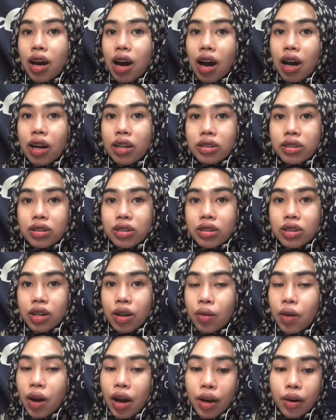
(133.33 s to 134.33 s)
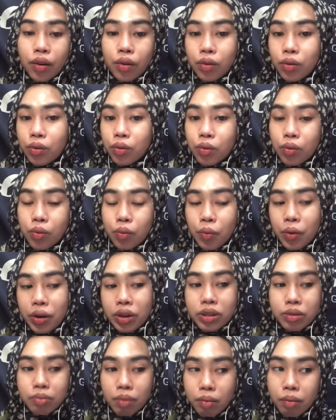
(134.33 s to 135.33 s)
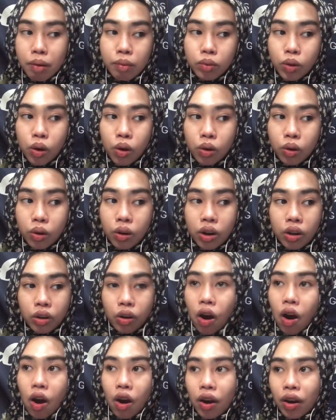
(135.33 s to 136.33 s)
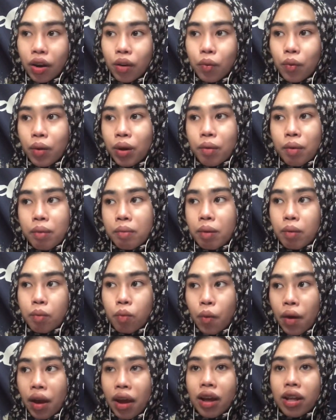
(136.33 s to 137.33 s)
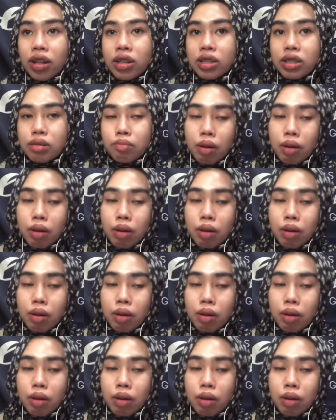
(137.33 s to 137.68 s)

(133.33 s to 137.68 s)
until now I don't know where's my mom gone, when my mom went.